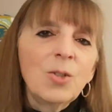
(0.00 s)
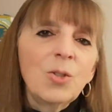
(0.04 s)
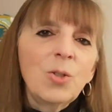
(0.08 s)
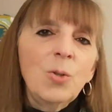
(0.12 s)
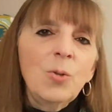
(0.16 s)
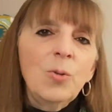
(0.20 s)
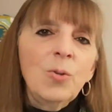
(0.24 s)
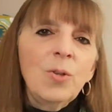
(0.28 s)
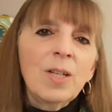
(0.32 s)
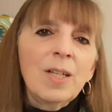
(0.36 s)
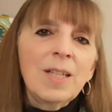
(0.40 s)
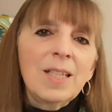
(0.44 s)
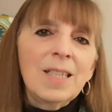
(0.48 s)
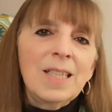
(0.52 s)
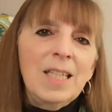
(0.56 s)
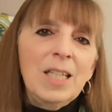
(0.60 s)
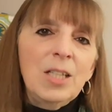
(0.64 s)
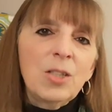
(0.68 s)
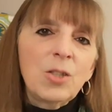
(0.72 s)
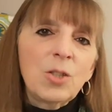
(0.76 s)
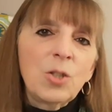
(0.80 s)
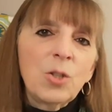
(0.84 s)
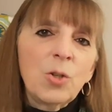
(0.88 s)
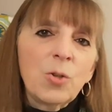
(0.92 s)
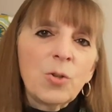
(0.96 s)
to
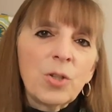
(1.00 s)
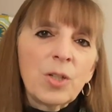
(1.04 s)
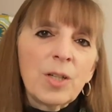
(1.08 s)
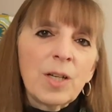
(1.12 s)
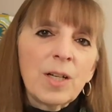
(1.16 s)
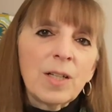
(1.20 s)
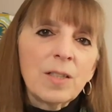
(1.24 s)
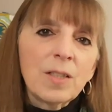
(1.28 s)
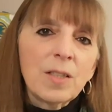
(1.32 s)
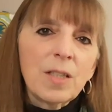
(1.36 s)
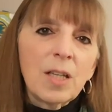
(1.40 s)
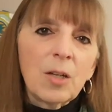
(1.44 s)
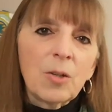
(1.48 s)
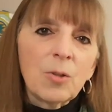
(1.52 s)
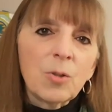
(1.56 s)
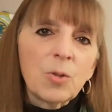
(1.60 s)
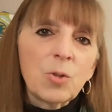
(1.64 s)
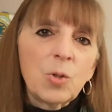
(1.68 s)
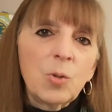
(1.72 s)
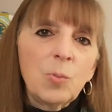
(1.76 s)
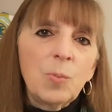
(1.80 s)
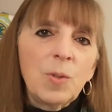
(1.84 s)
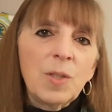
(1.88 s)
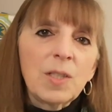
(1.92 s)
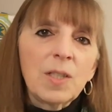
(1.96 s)
teach your young
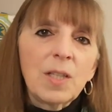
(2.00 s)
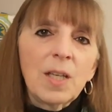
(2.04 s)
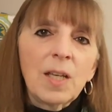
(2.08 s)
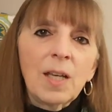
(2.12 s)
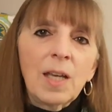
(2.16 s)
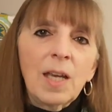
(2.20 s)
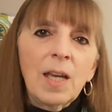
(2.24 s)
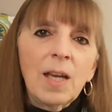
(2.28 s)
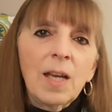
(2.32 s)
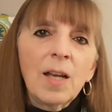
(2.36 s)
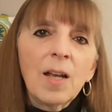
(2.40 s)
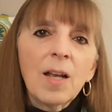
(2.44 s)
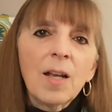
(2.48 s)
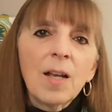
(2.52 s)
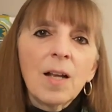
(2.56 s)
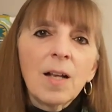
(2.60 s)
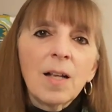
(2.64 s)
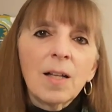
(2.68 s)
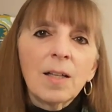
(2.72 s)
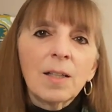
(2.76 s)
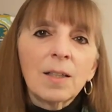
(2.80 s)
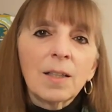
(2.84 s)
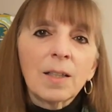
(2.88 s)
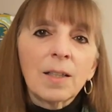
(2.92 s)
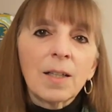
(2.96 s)
singers to be singing
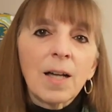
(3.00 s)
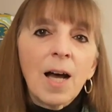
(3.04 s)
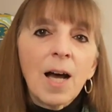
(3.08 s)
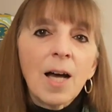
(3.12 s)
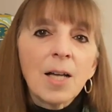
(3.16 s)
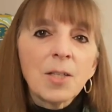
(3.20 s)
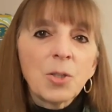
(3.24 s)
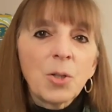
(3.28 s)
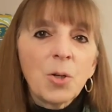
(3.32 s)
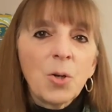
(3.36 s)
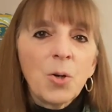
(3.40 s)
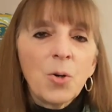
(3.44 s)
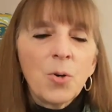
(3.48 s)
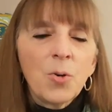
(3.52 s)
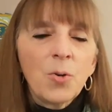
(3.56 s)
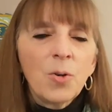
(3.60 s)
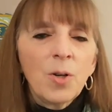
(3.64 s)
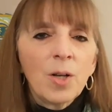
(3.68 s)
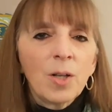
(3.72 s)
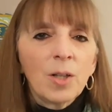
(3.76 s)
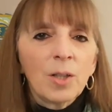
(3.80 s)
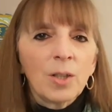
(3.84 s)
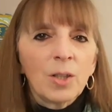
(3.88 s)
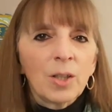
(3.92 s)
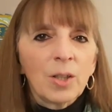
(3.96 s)
legato,